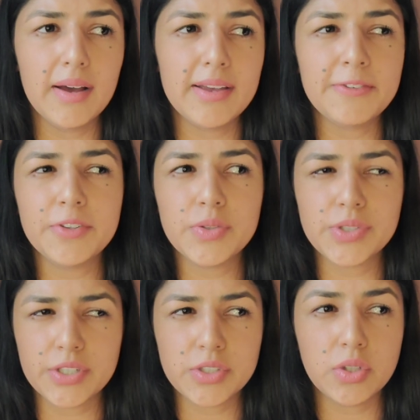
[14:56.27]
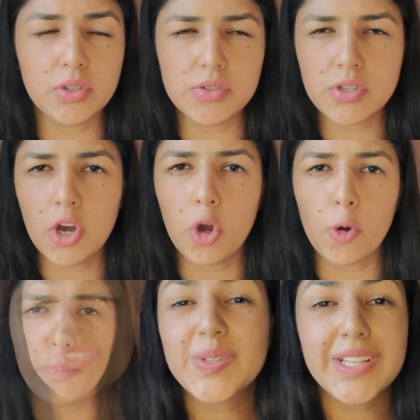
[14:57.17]
if you start to lose
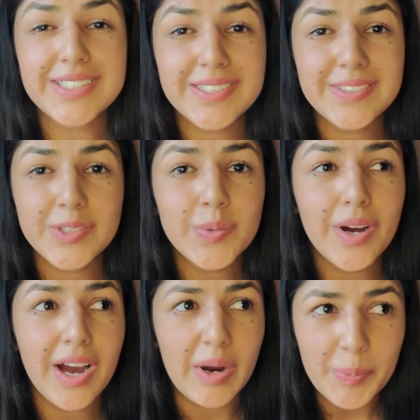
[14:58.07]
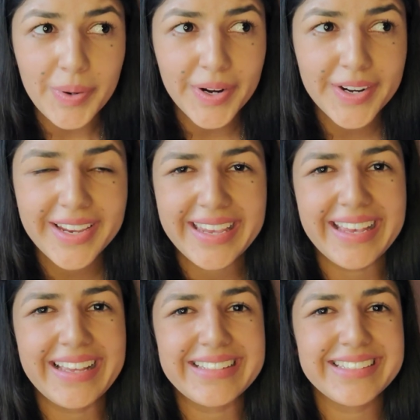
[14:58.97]
hope. So let's do our part
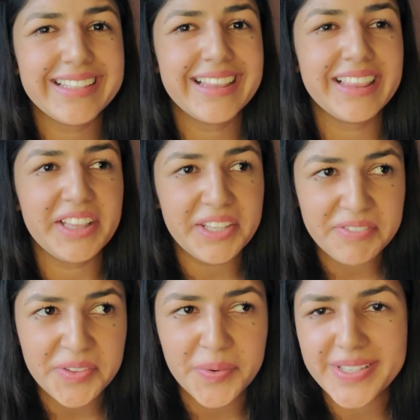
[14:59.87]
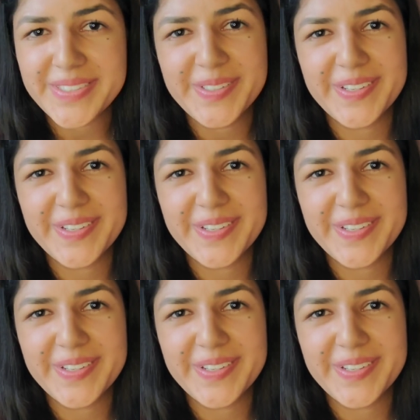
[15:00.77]
and leave the rest to